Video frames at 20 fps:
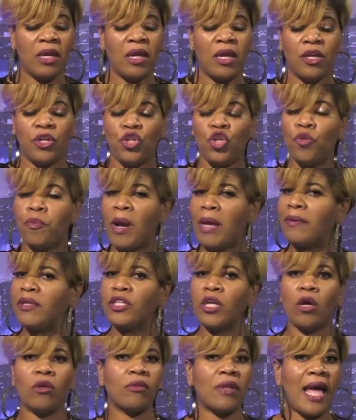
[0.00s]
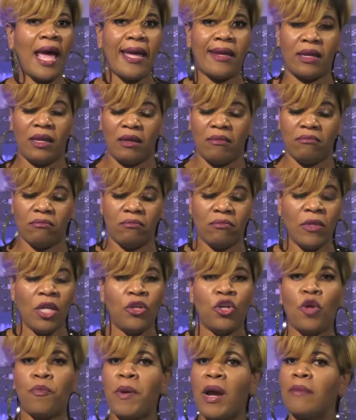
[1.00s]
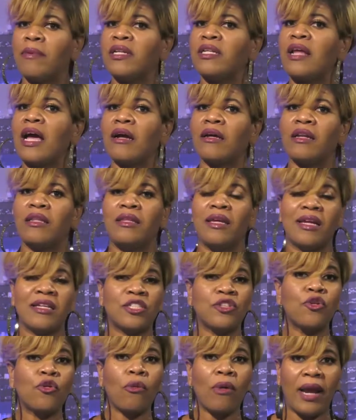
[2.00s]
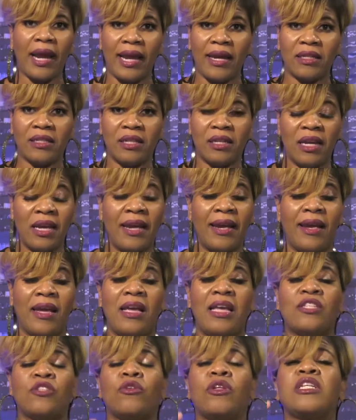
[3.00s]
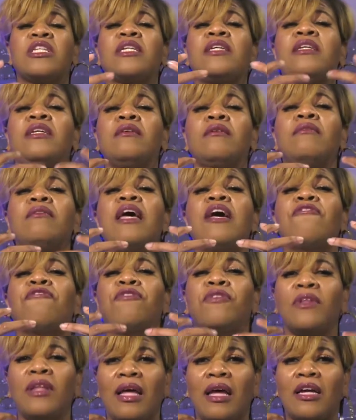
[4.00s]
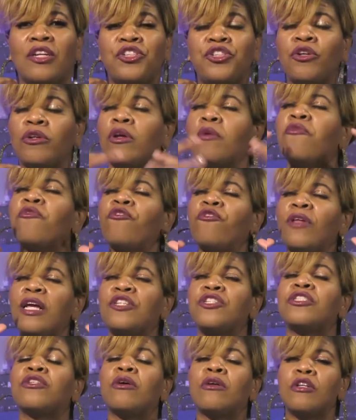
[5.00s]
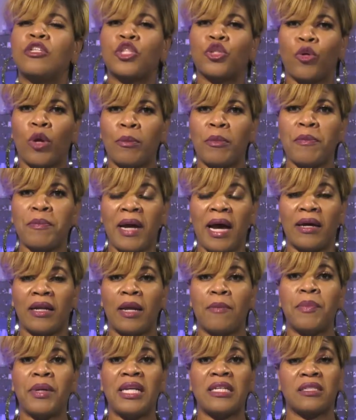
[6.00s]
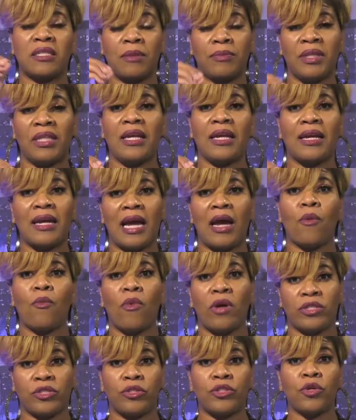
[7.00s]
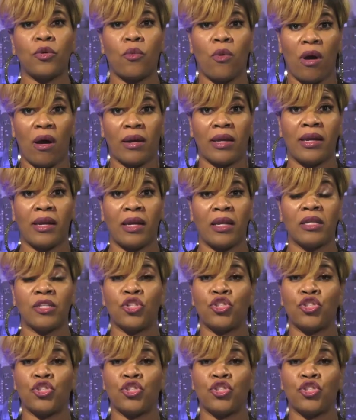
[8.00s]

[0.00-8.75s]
You probably don't like it. You're probably not going to think it's great. It's going to kill that flesh. Your flesh is going to scream about it, but it's something that God wants her to walk in. So